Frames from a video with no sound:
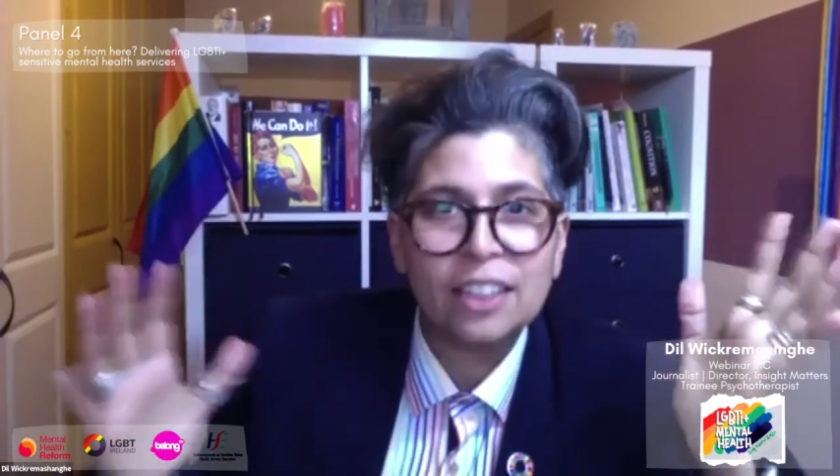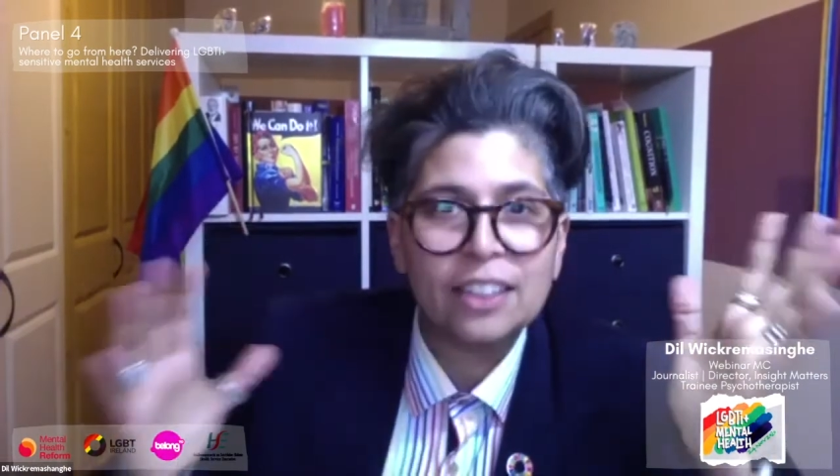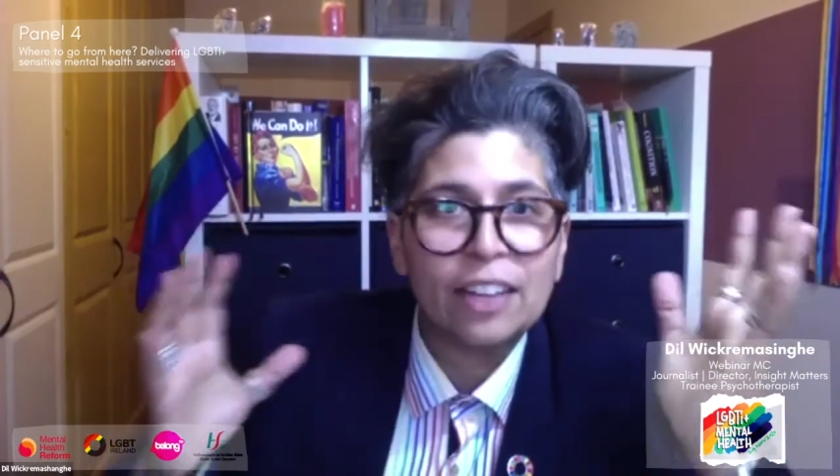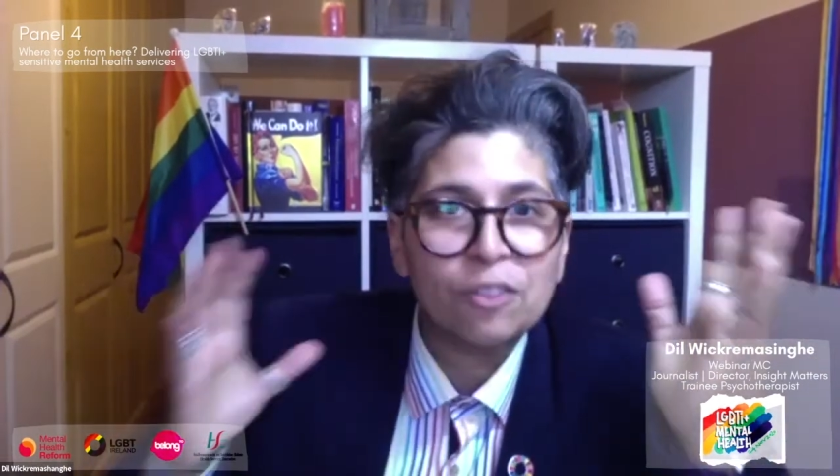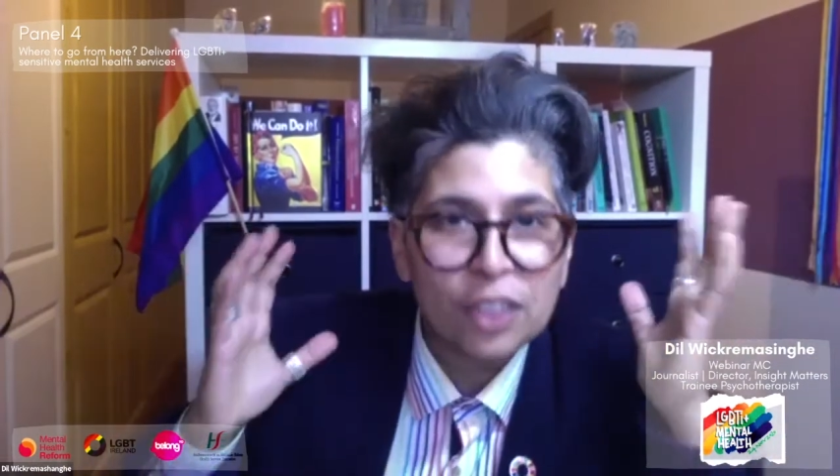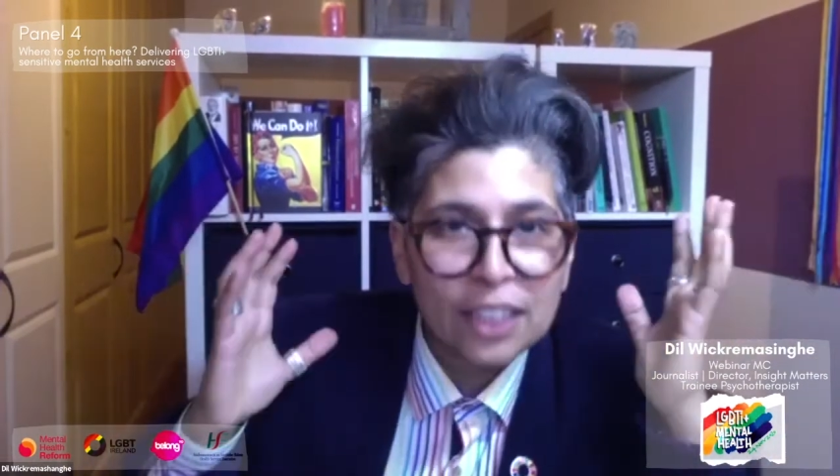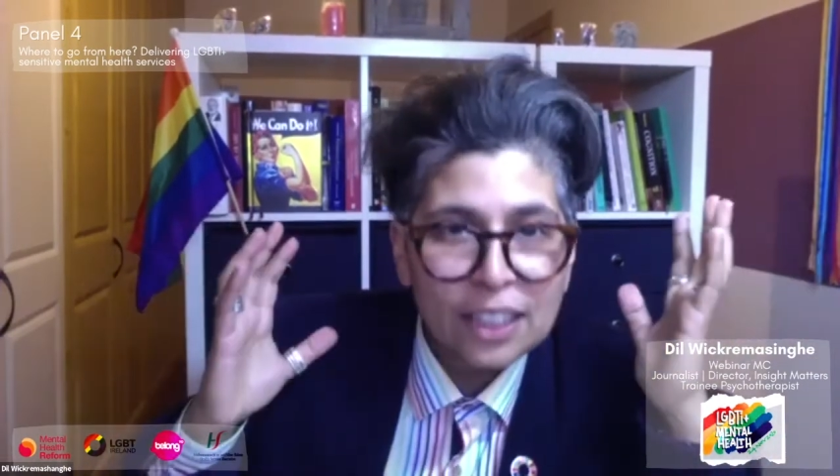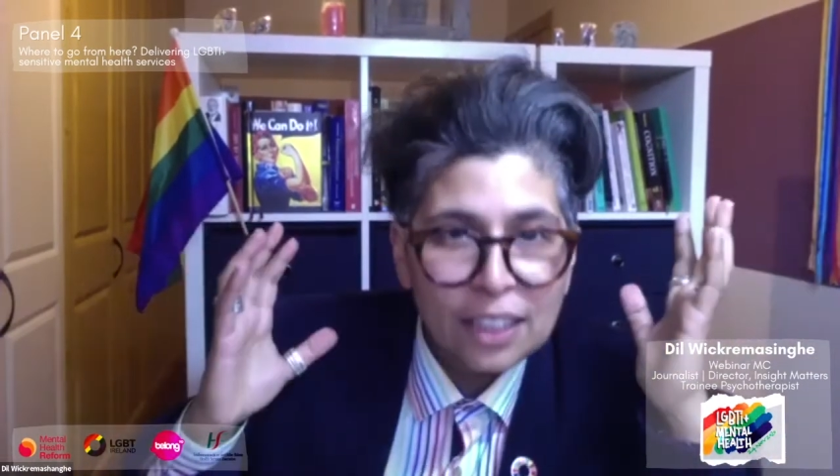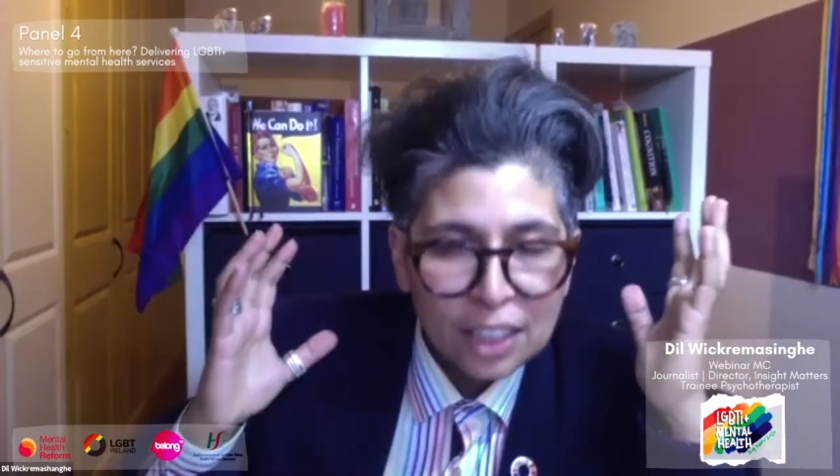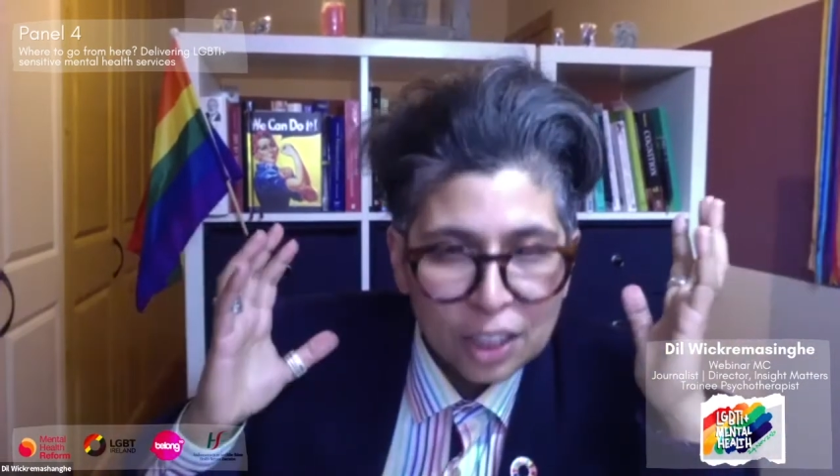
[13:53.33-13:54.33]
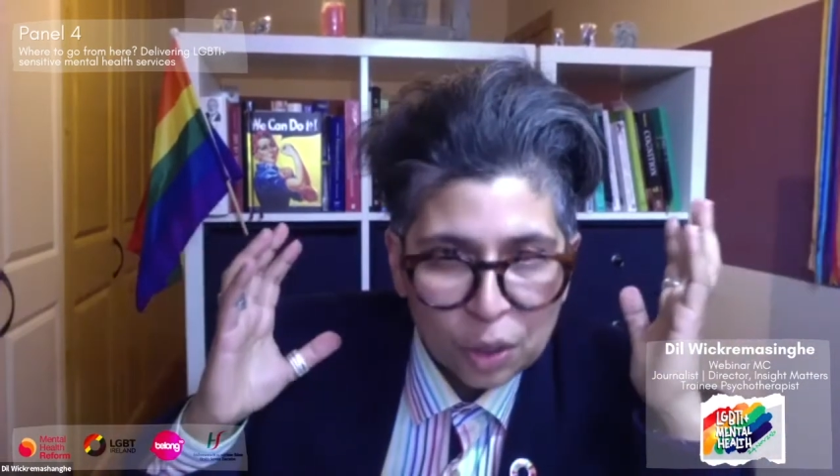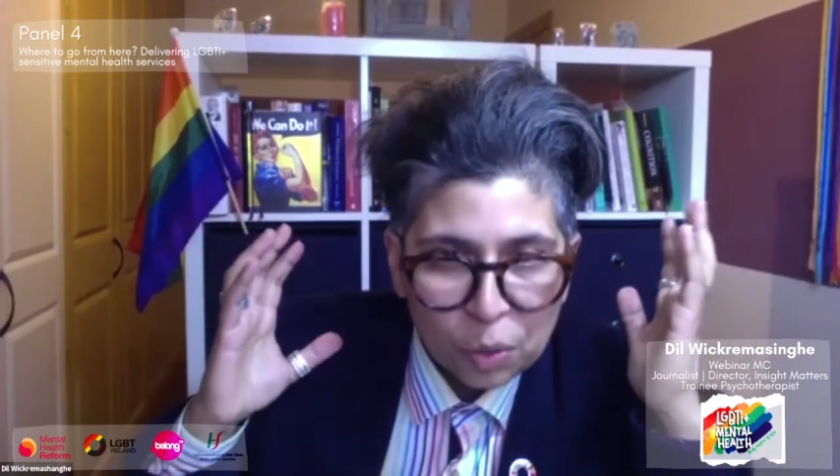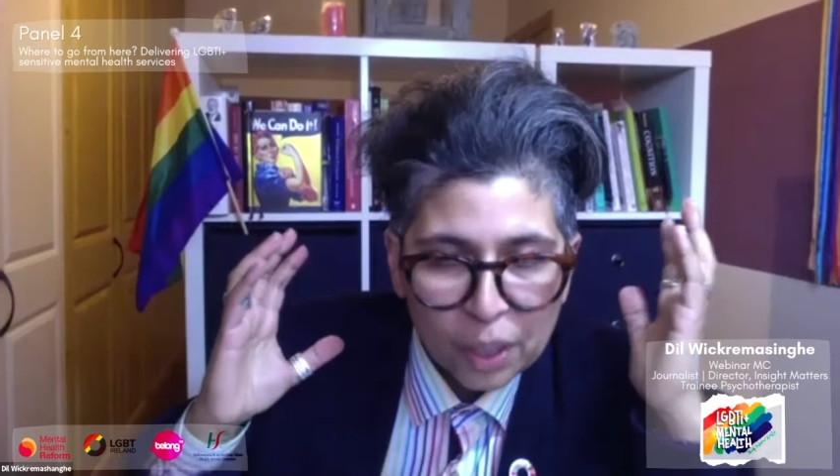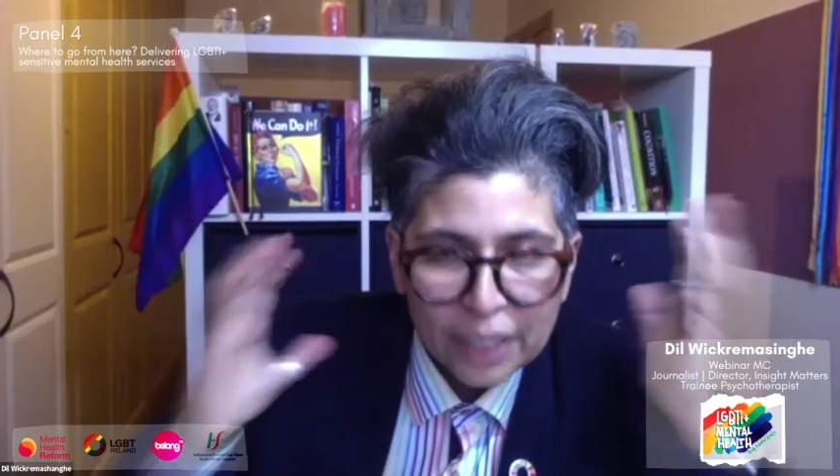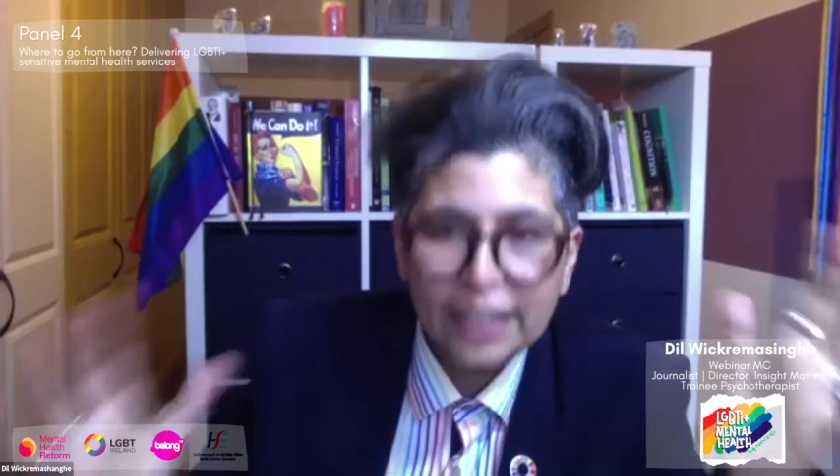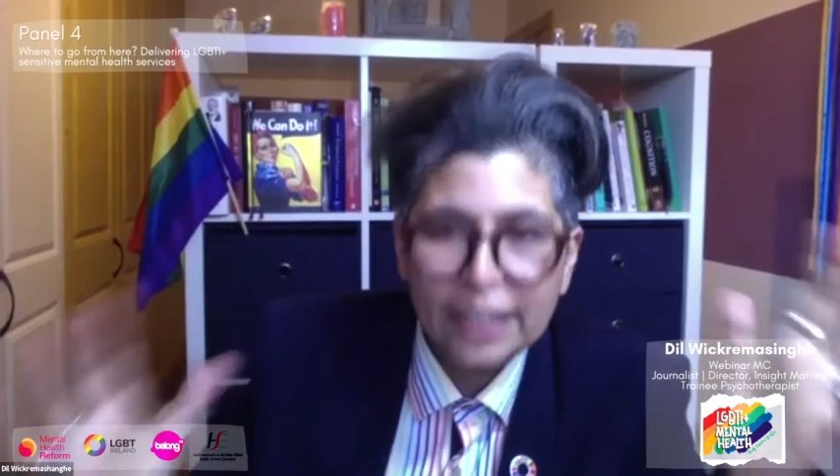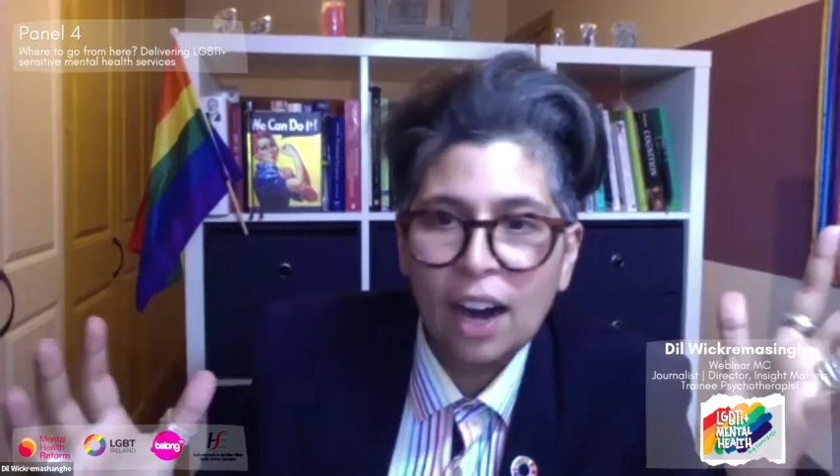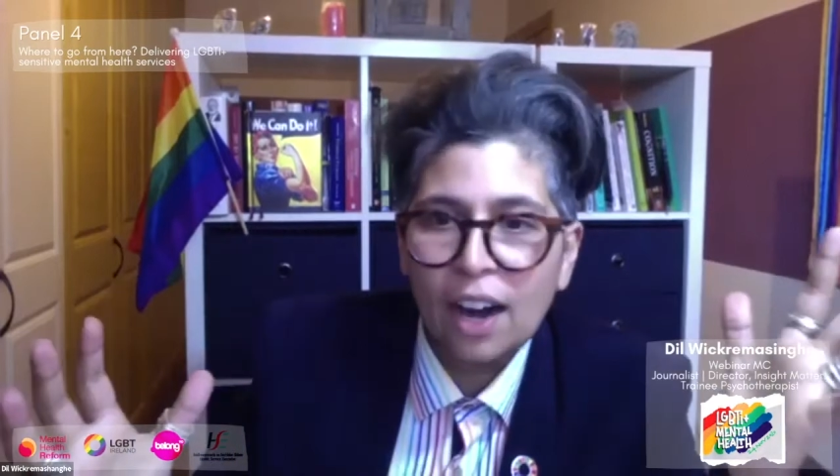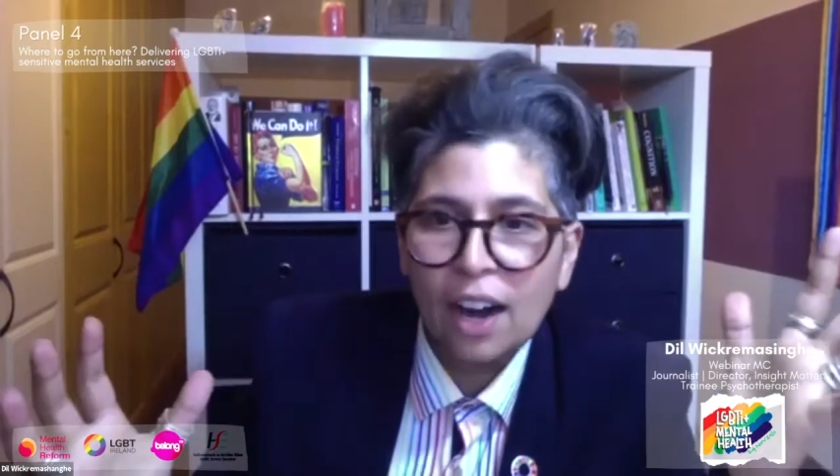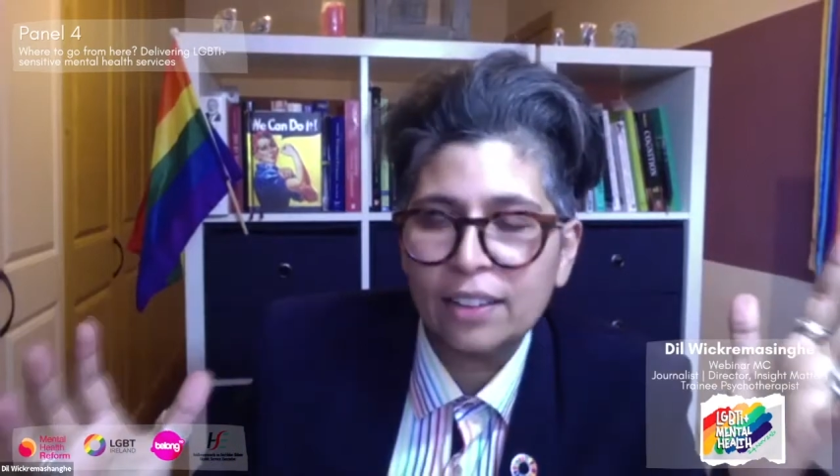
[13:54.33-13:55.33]
thankfully you're working
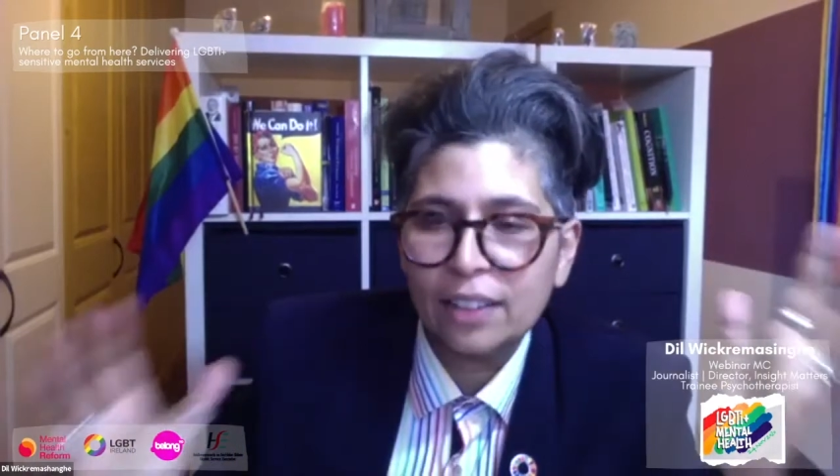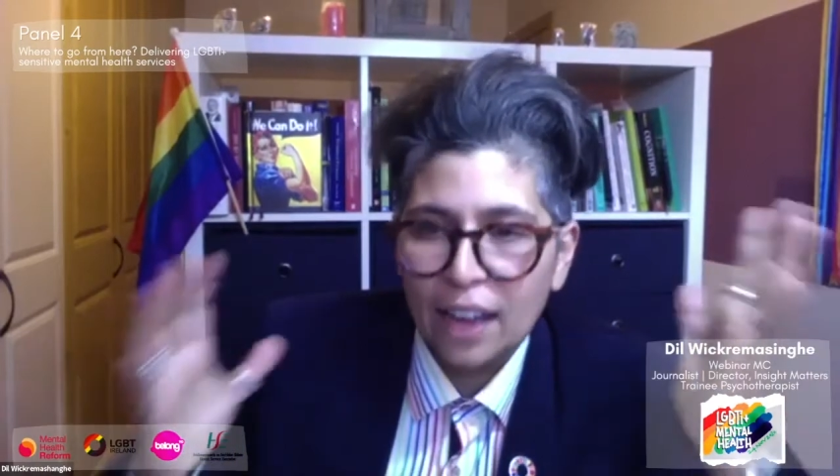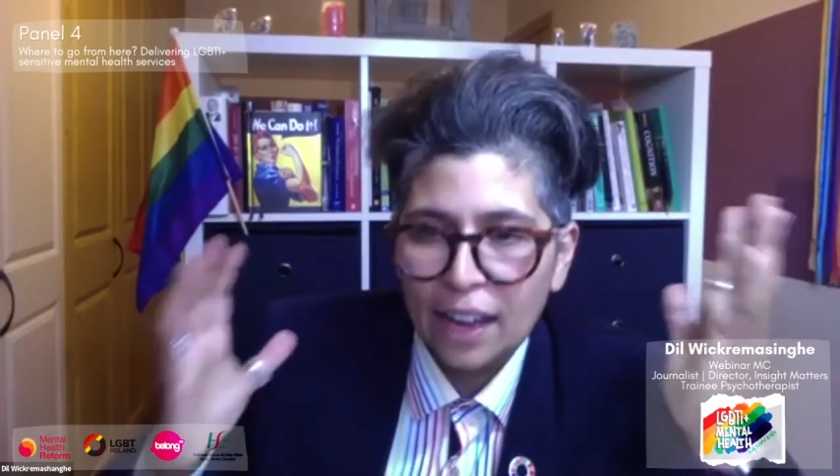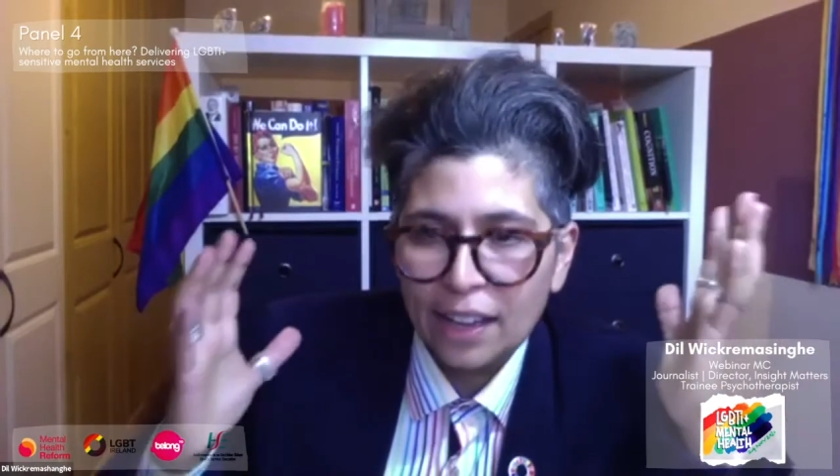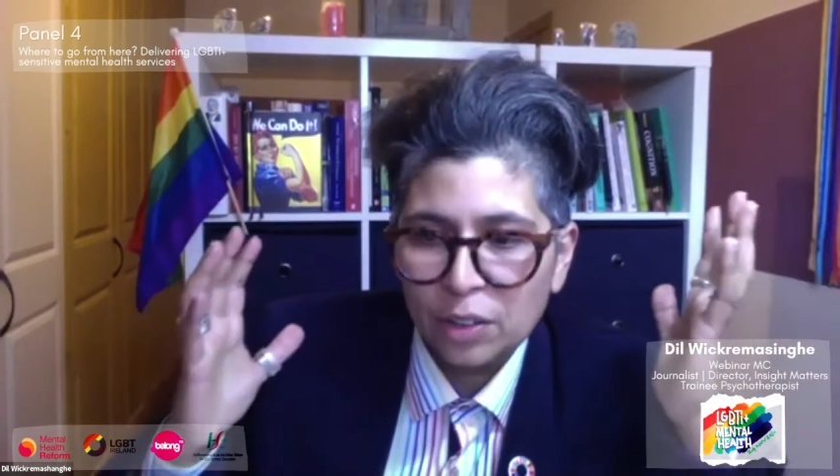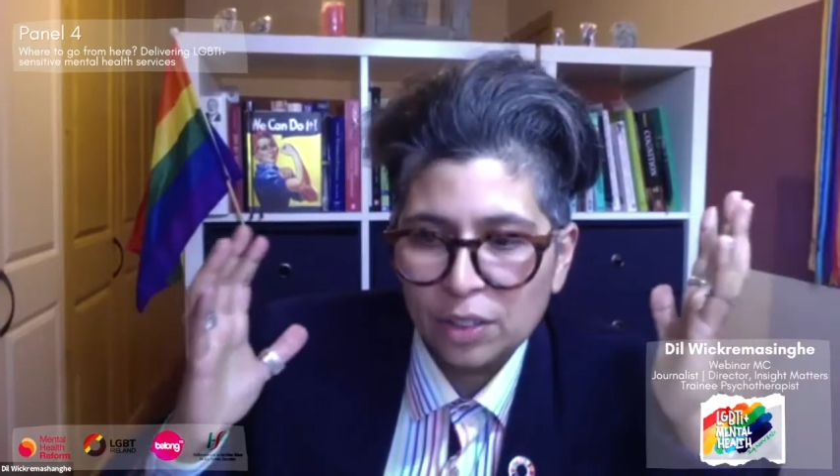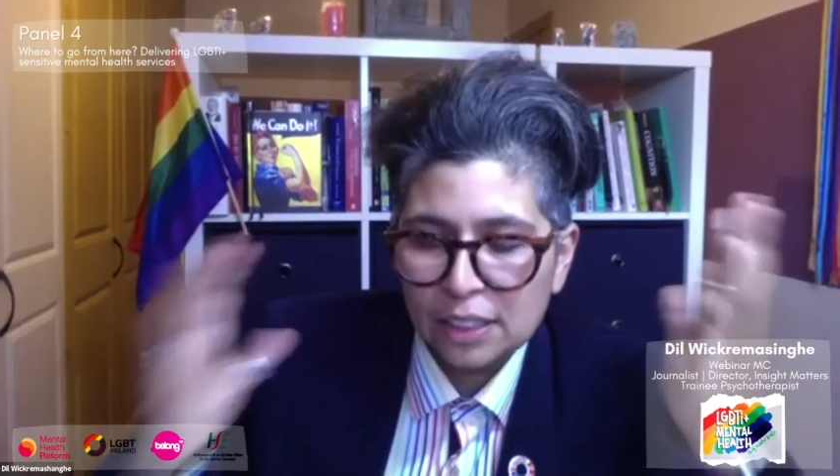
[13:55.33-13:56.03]
hard, and there's